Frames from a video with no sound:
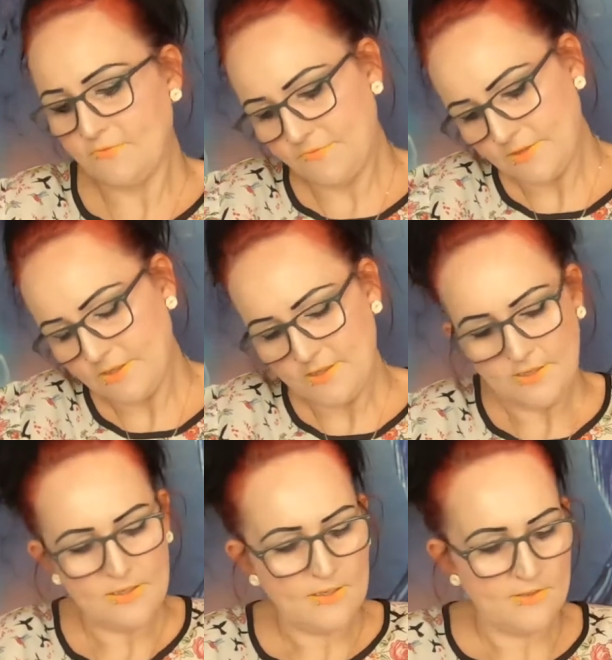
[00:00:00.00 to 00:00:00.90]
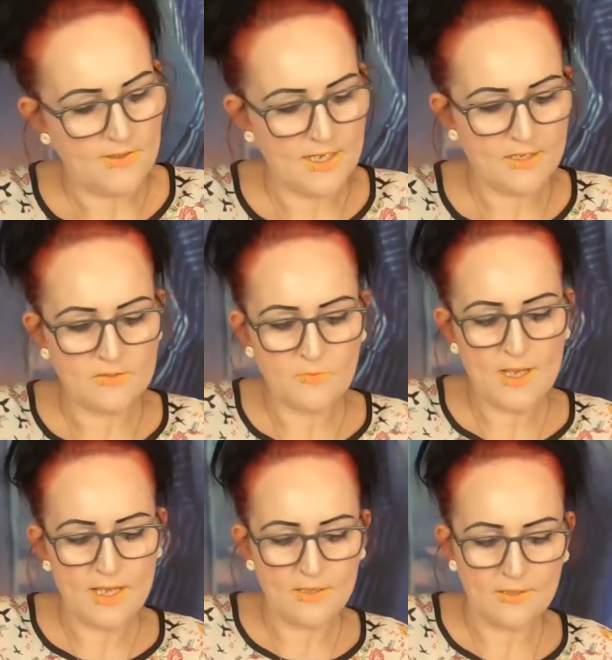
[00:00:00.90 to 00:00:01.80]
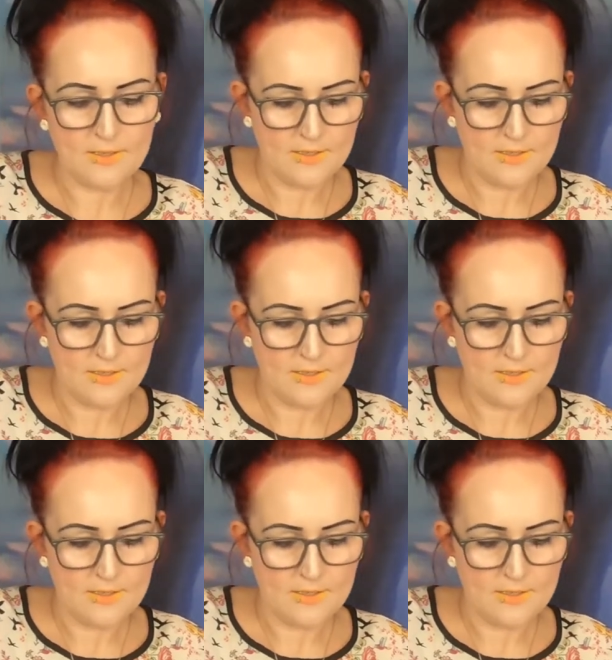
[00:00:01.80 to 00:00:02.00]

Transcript: of thing as well.